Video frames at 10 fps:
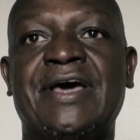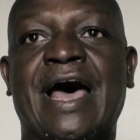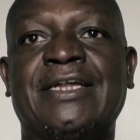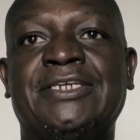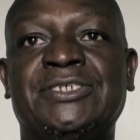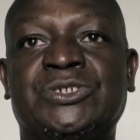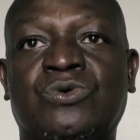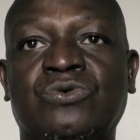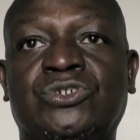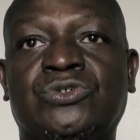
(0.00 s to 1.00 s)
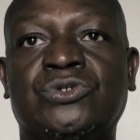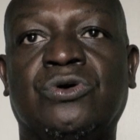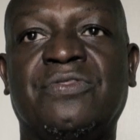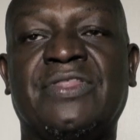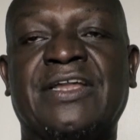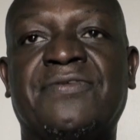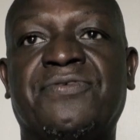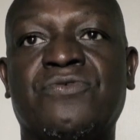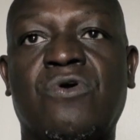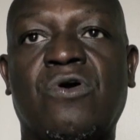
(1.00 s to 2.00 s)
And it is good to know that
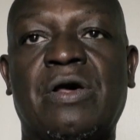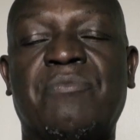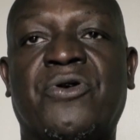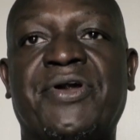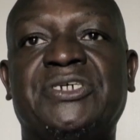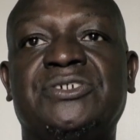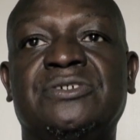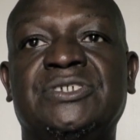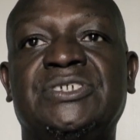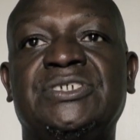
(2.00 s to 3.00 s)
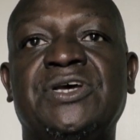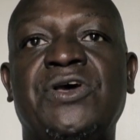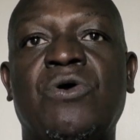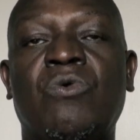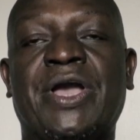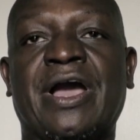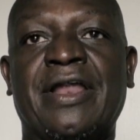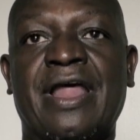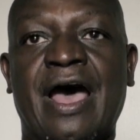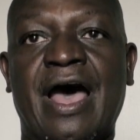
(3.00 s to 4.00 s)
through collaborations, we
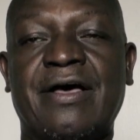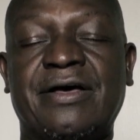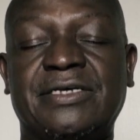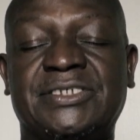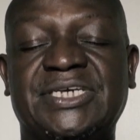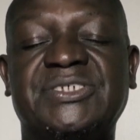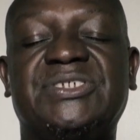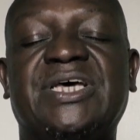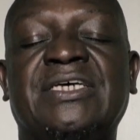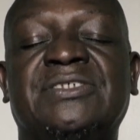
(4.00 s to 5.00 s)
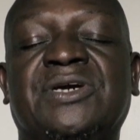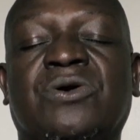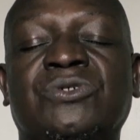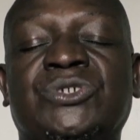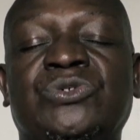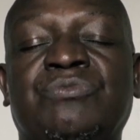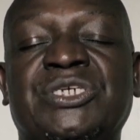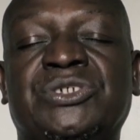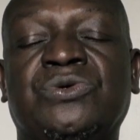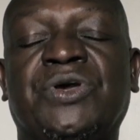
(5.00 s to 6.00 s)
can sensitize the
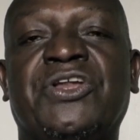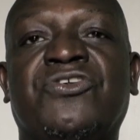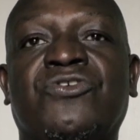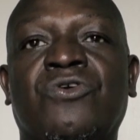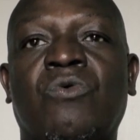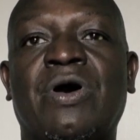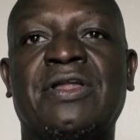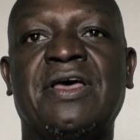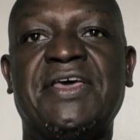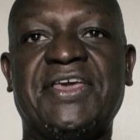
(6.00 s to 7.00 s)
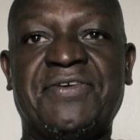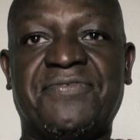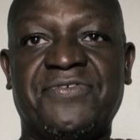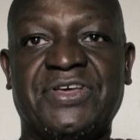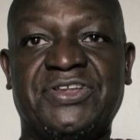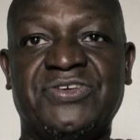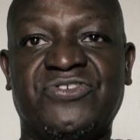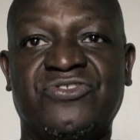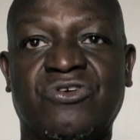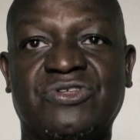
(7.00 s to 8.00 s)
consumers to get to know what. If it
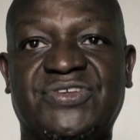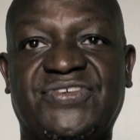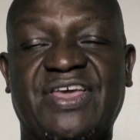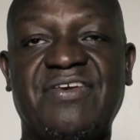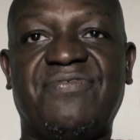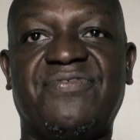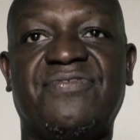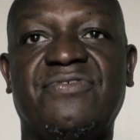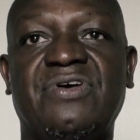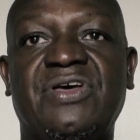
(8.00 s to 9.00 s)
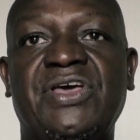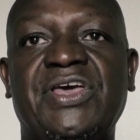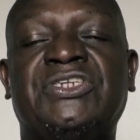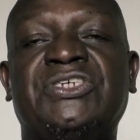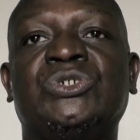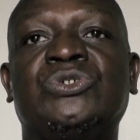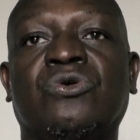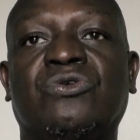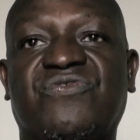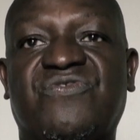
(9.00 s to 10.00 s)
is not safe, it is
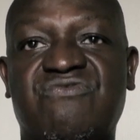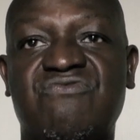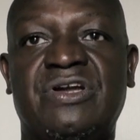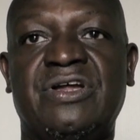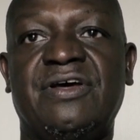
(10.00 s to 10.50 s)
not food.